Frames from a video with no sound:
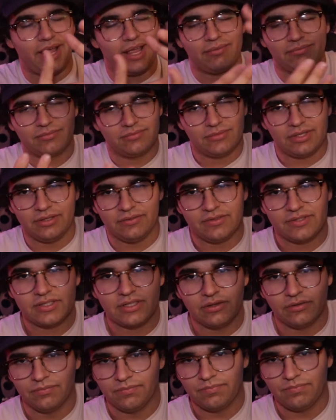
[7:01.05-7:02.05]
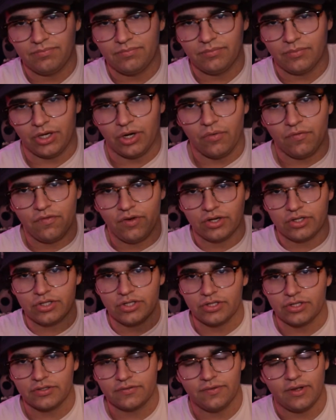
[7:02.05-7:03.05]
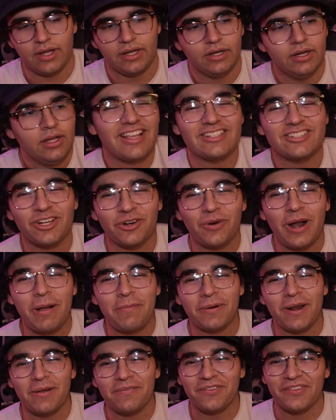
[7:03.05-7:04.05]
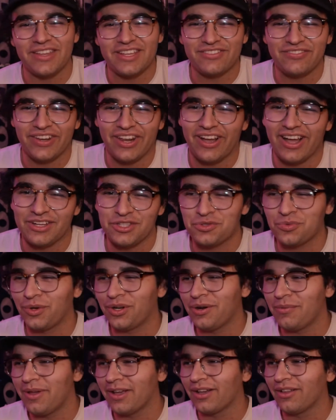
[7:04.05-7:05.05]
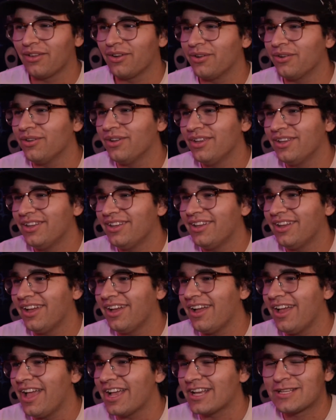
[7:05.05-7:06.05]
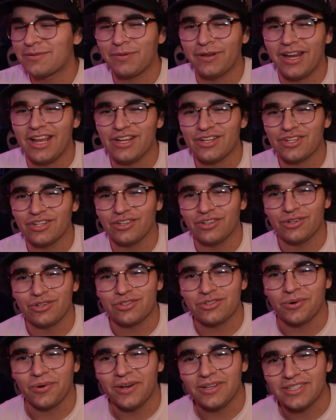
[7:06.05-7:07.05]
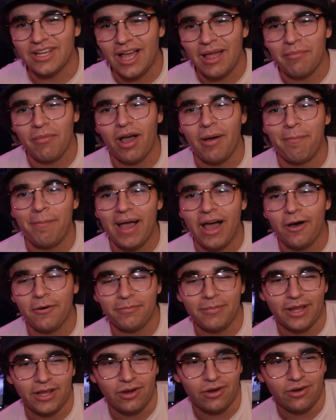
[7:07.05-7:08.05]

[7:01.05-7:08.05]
I can still function just fine. So that's gonna wrap it up for this video. I just wanted to make a little explanation, a little story time about my